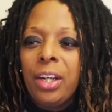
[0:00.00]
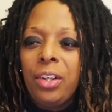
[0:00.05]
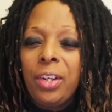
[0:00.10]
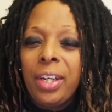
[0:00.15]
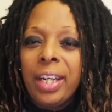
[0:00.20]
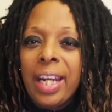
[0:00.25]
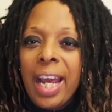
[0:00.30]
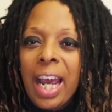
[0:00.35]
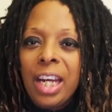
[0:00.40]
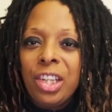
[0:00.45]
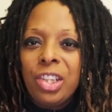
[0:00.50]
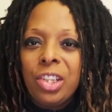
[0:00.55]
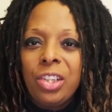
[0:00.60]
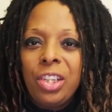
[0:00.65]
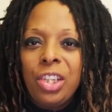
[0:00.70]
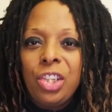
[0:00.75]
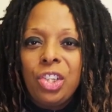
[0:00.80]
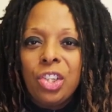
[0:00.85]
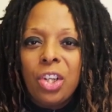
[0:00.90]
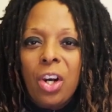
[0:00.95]
you can
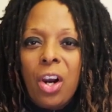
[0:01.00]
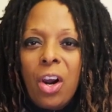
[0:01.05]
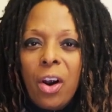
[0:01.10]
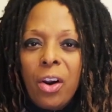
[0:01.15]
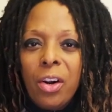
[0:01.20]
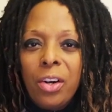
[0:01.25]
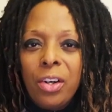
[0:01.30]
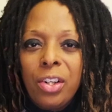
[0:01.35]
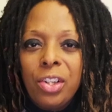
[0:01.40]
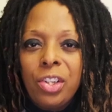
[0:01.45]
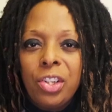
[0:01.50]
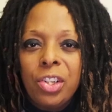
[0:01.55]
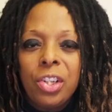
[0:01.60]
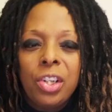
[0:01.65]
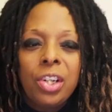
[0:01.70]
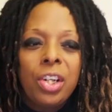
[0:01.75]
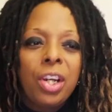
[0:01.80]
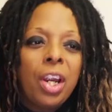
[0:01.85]
actually charge